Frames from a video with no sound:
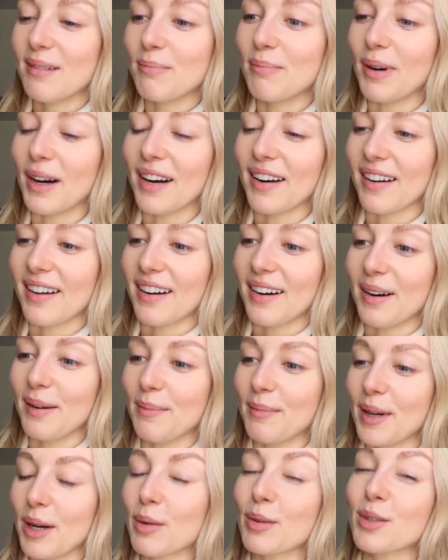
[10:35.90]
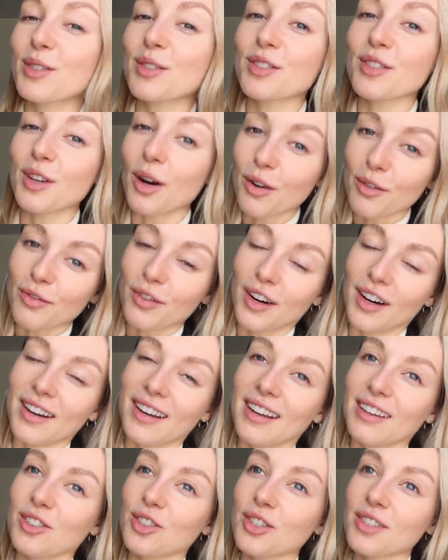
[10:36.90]
But um, it was so fun,
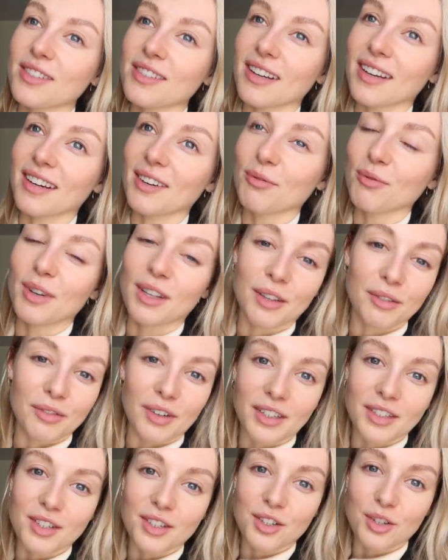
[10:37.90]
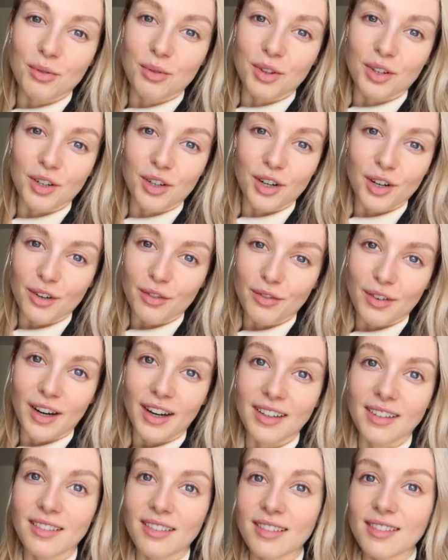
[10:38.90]
and just like really fun to do with your
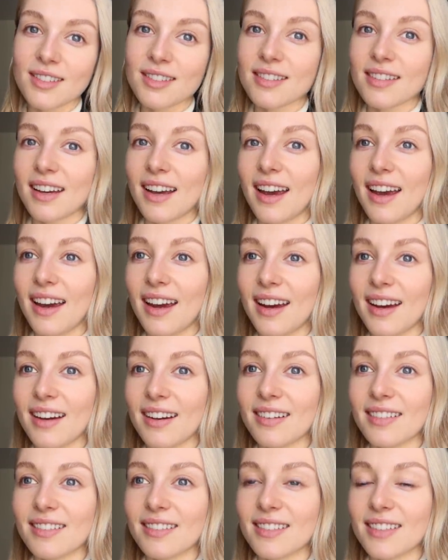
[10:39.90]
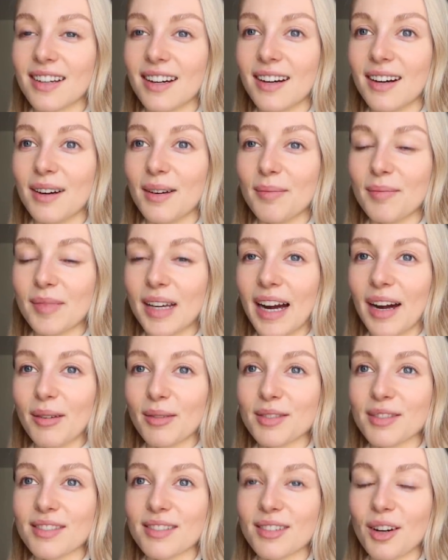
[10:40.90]
girlfriends, and um, yeah, it
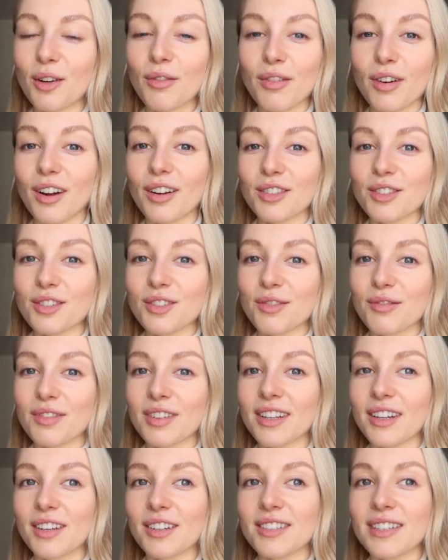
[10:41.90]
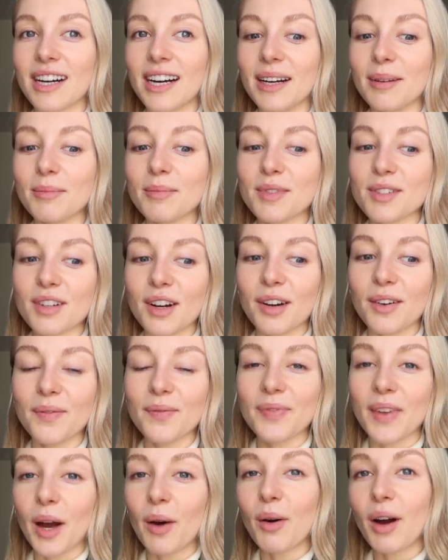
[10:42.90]
was overall just a really good time. So
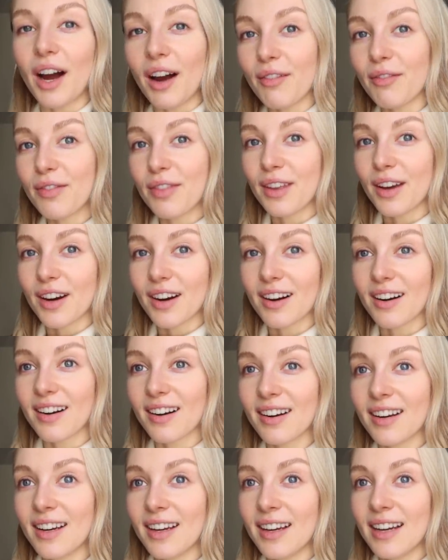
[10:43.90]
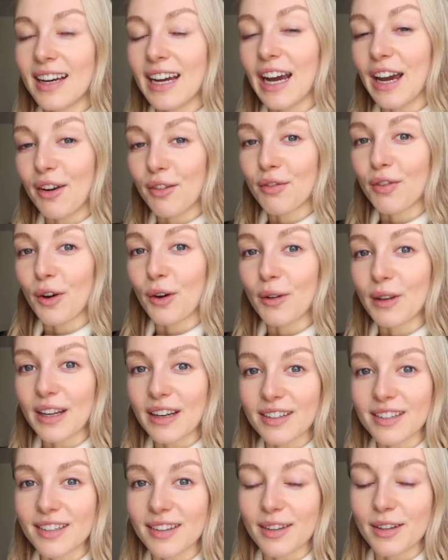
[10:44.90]
I will have their info
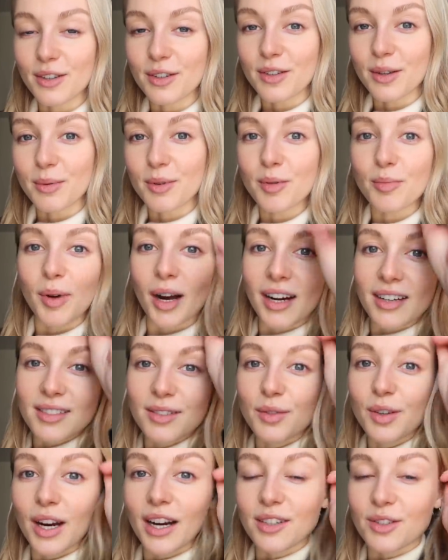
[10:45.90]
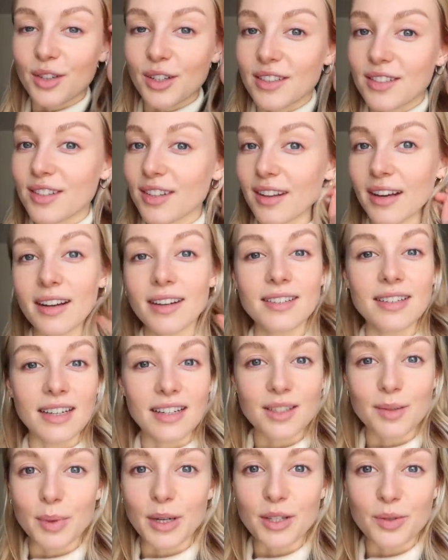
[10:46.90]
linked in the description box if you guys are into like
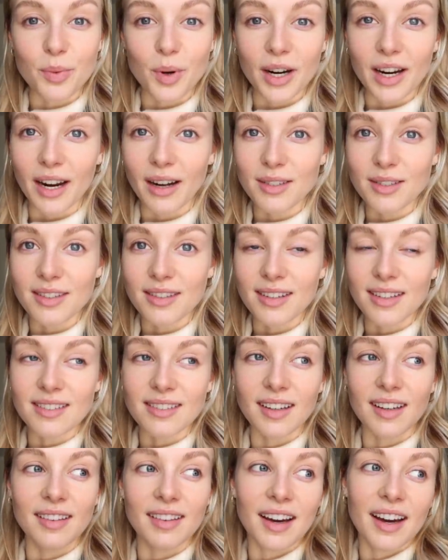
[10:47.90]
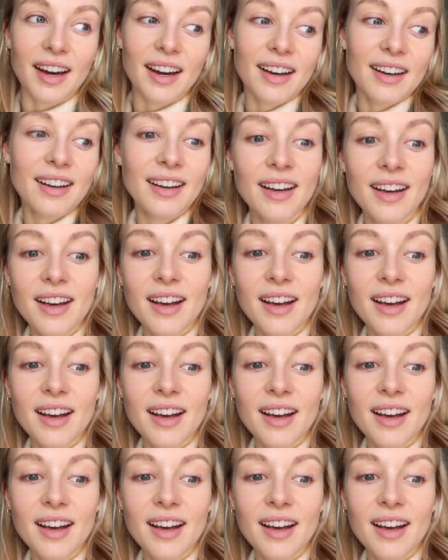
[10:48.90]
dance-based workouts and things like that.